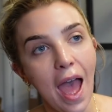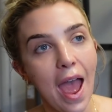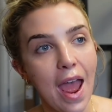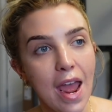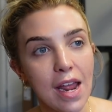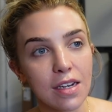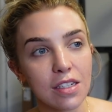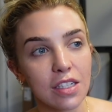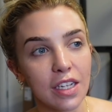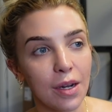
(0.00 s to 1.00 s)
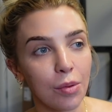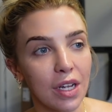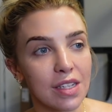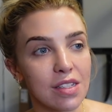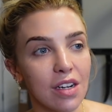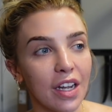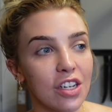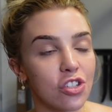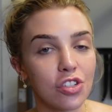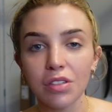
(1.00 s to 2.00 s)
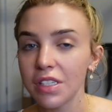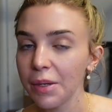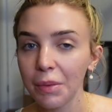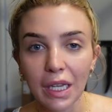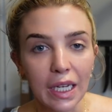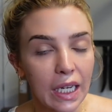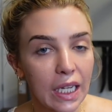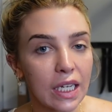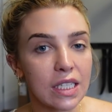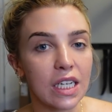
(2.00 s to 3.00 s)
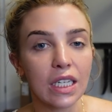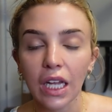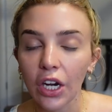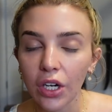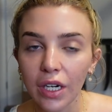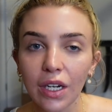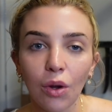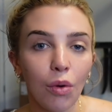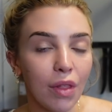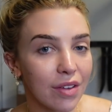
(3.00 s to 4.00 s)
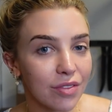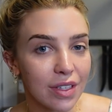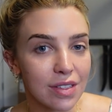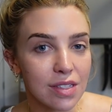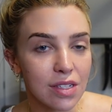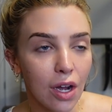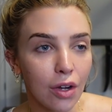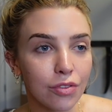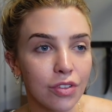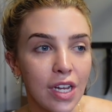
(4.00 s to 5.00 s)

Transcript: And yeah, I want to get stuck into deep cleaning and decluttering, all that fun stuff.